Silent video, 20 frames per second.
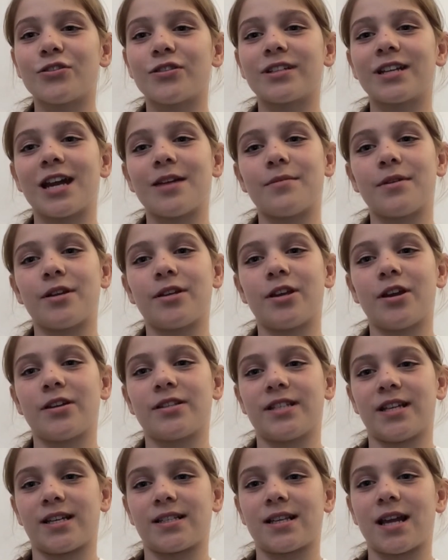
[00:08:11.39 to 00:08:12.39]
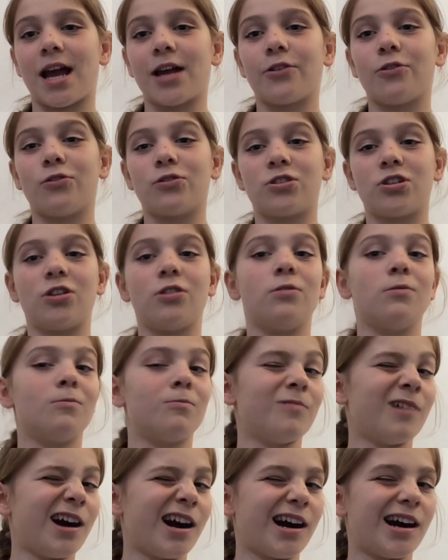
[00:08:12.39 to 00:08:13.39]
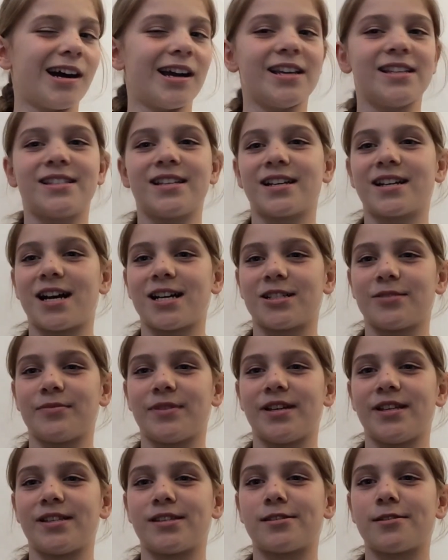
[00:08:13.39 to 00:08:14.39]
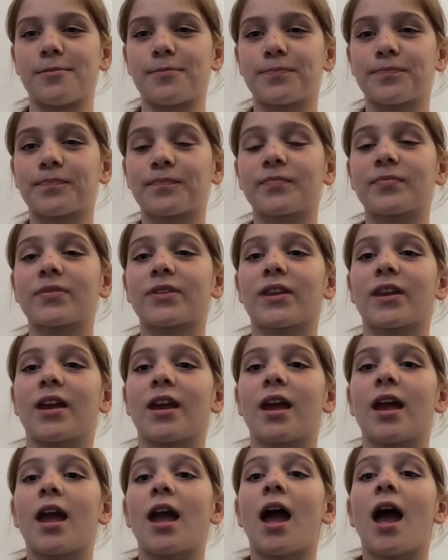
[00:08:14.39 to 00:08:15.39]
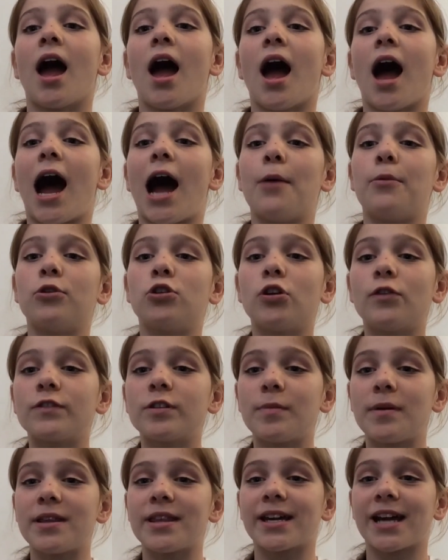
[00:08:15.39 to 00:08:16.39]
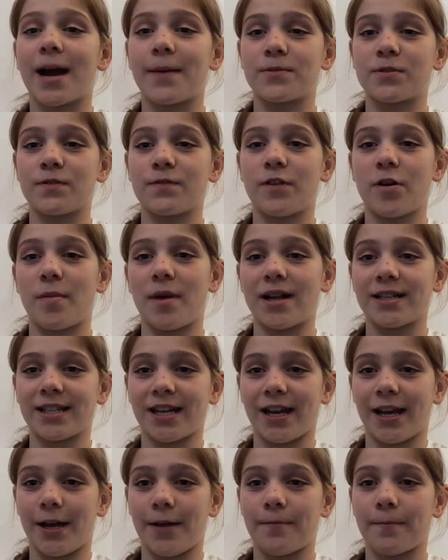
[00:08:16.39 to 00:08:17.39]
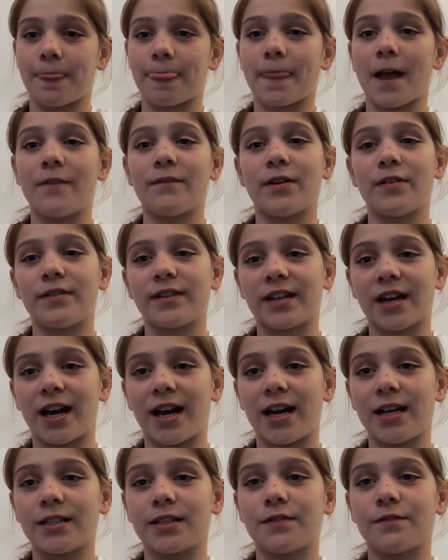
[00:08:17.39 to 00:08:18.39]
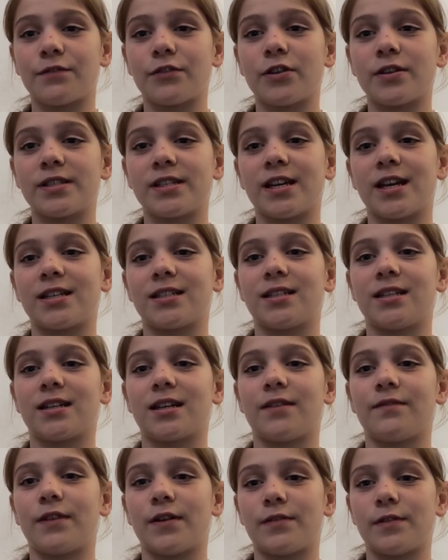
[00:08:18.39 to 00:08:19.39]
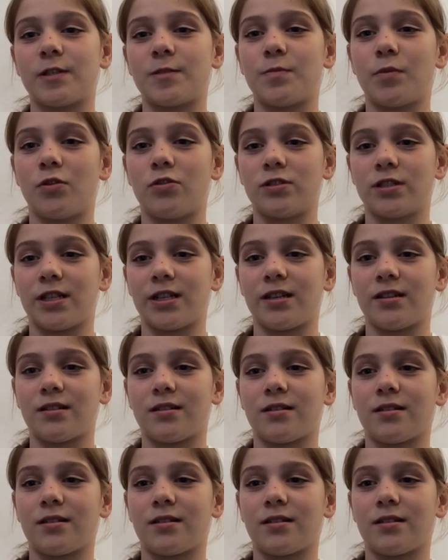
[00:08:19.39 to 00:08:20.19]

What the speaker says: old and I'm in year 6. I go to Wise Academies. I would love to be the captain for Mandela. I'm very kind, enthusiastic and very sporty.